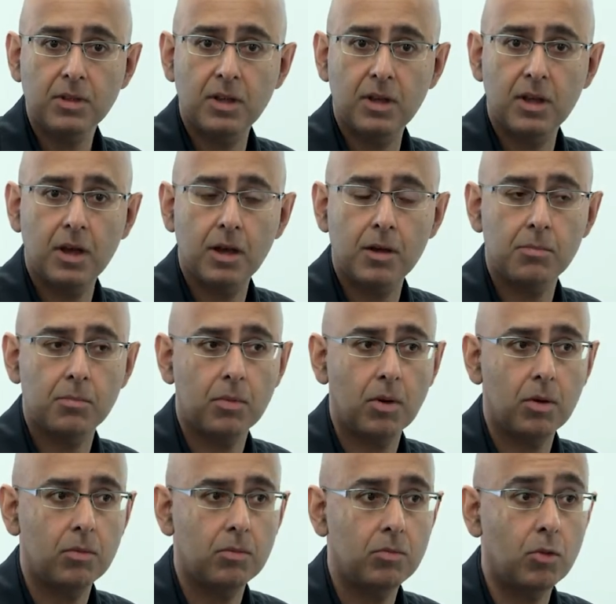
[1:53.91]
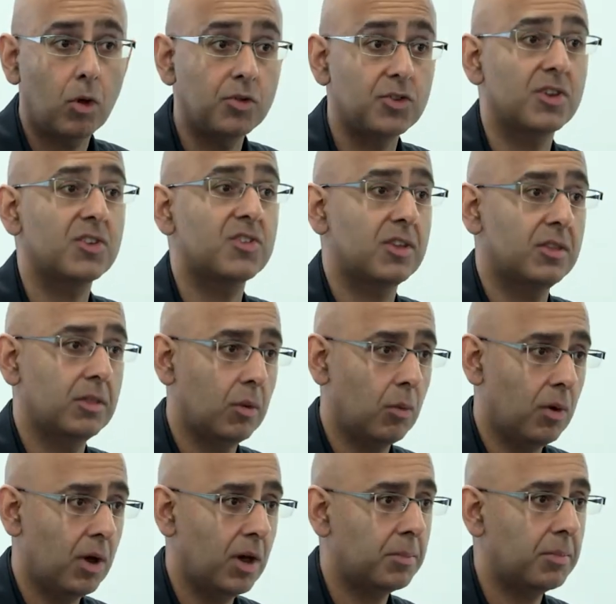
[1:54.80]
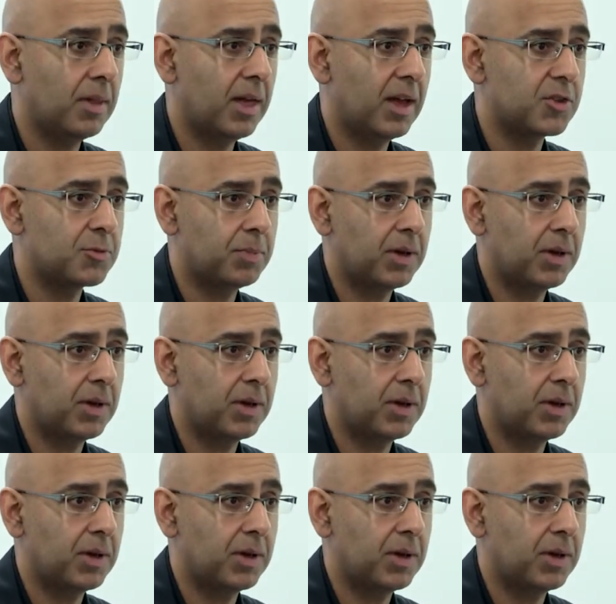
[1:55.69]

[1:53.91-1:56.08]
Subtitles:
not just in the workplace.